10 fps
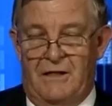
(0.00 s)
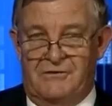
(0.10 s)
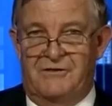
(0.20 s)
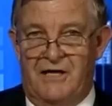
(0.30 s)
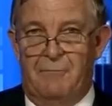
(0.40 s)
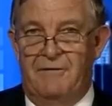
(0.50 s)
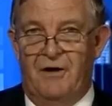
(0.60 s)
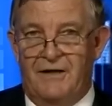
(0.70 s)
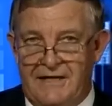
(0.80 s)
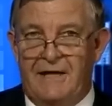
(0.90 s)
as I say,
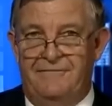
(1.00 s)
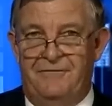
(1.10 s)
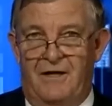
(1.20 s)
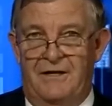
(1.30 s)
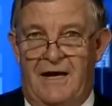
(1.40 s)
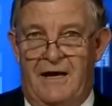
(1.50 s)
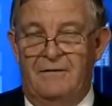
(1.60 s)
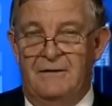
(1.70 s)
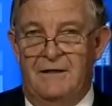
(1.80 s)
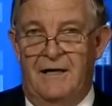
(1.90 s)
we've identified
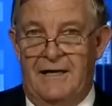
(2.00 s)
now